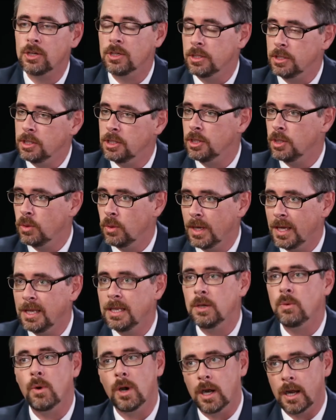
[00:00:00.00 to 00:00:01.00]
couldn't do
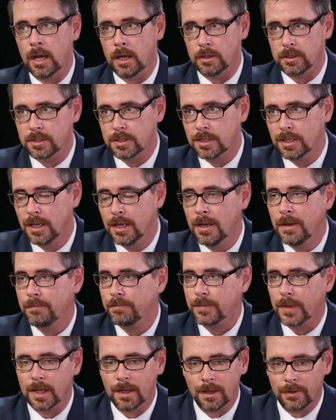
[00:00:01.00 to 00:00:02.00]
anywhere else.
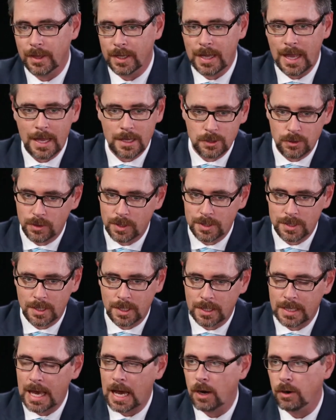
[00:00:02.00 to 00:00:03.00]
They can't do this in
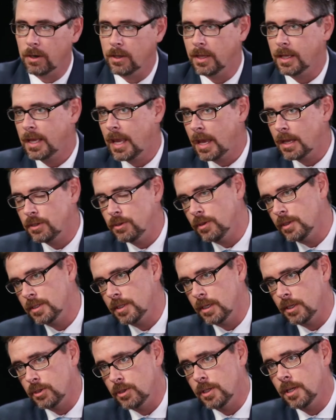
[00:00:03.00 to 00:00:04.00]
a gallery. They can't do this
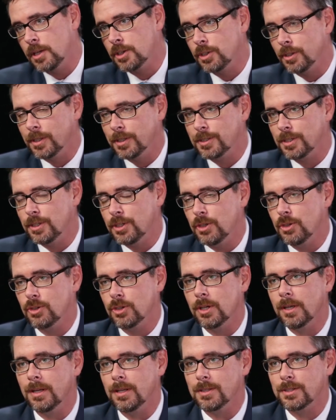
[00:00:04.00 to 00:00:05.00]
at a traditional
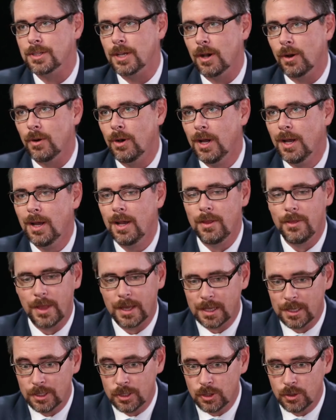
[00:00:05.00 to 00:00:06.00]
institution. And so they
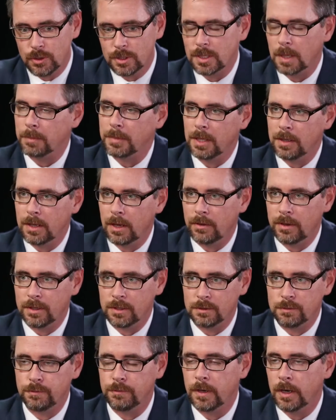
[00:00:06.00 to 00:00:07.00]
can do something there that
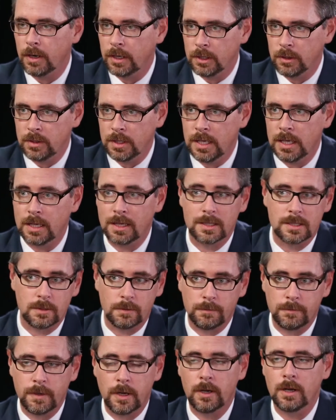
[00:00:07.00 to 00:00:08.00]
is very unique. It's a
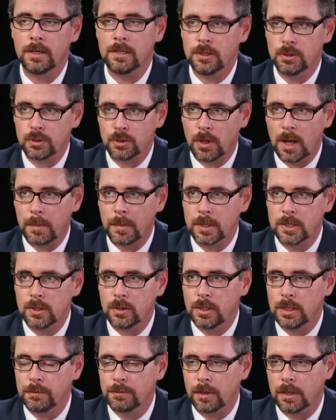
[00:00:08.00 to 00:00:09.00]
very unusual
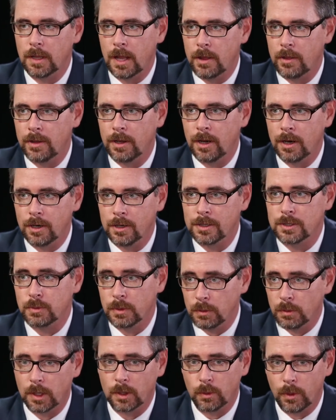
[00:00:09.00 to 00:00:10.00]
opportunity for a lot of the artists
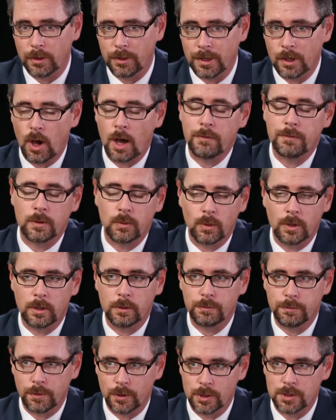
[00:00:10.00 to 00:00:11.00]
we work with. And often we're
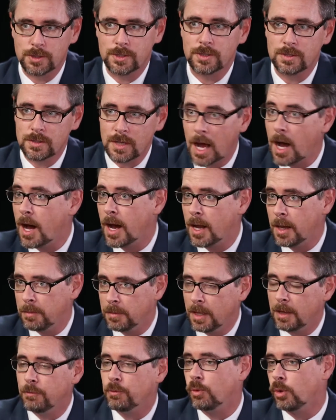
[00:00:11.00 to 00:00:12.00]
the first
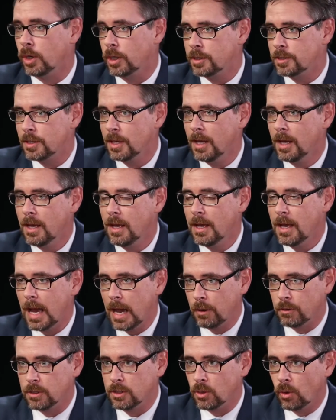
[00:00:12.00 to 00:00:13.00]
time they've worked
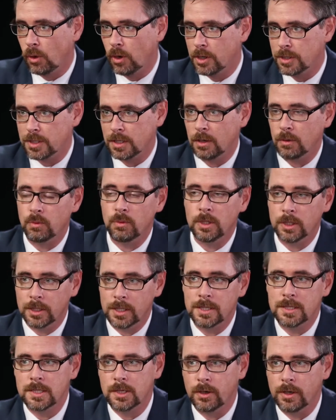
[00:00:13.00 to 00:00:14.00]
outdoors in a
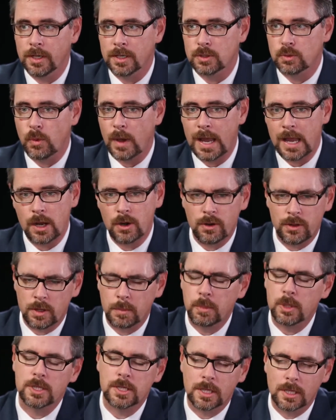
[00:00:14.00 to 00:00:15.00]
really serious way or in the
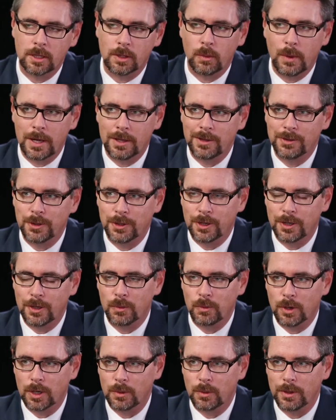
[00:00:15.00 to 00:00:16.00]
particular way that they're going to
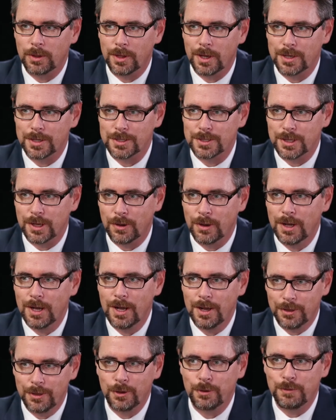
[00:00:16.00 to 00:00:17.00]
work with us. So
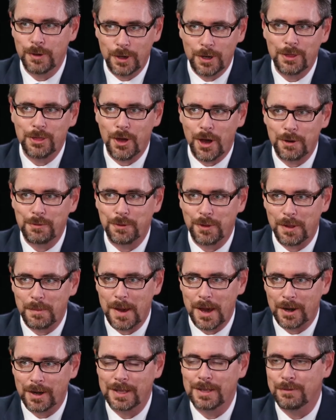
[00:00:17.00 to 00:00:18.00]
they're very thoughtful
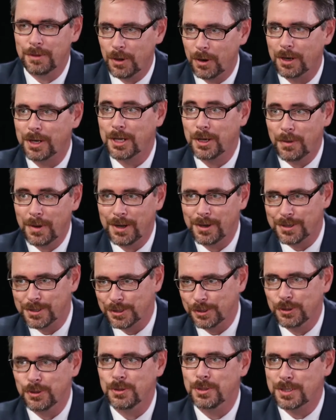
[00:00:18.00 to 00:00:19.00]
about it. Even though our curators
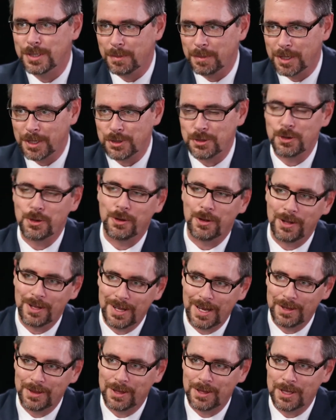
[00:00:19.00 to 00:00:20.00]
lose some control,
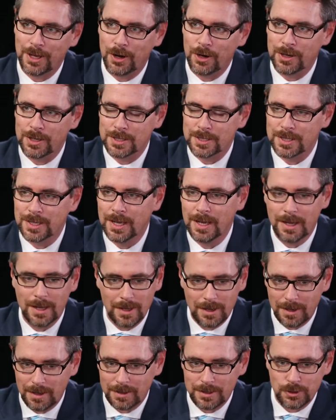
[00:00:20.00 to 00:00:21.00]
I think the artists
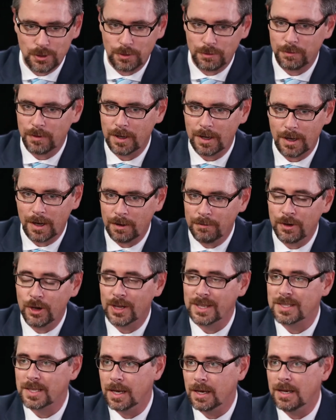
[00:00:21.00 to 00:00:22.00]
sort of are very
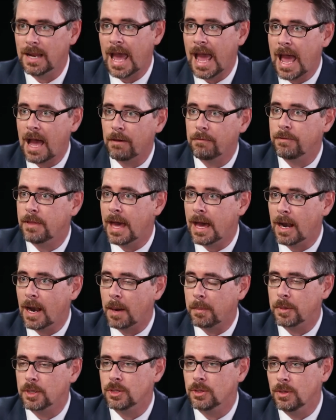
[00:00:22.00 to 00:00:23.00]
excited to have that
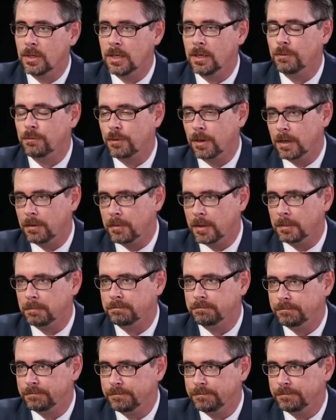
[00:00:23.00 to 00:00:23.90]
opportunity in front of them.